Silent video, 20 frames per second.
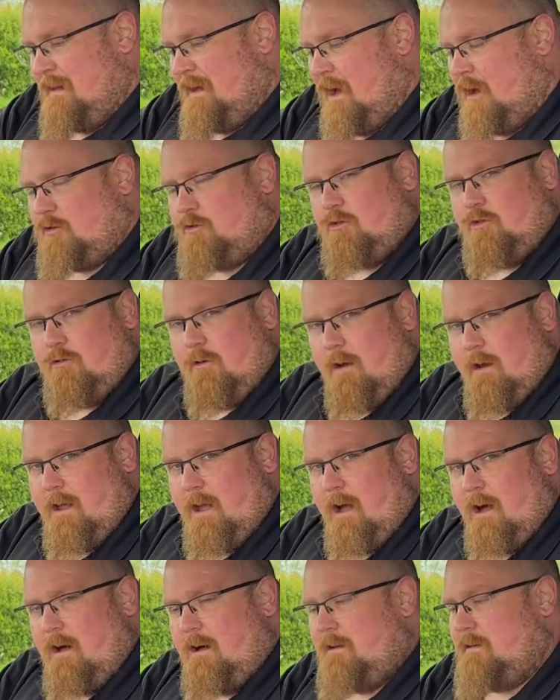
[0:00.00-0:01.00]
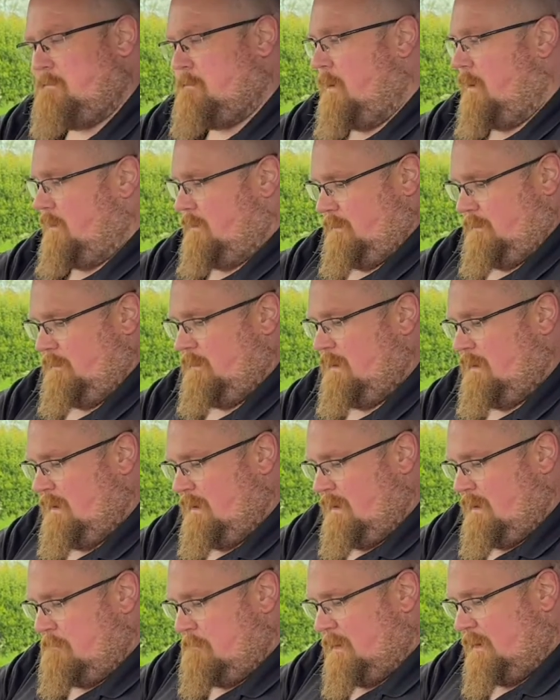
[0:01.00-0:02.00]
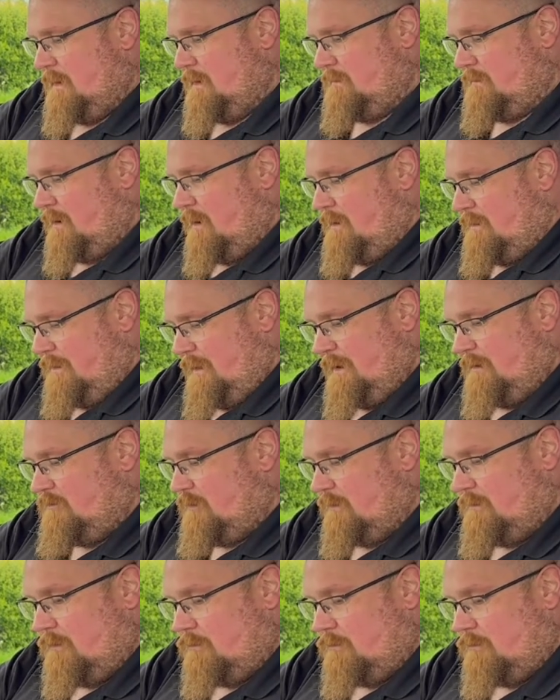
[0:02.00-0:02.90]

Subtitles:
try-hard button, because I think just a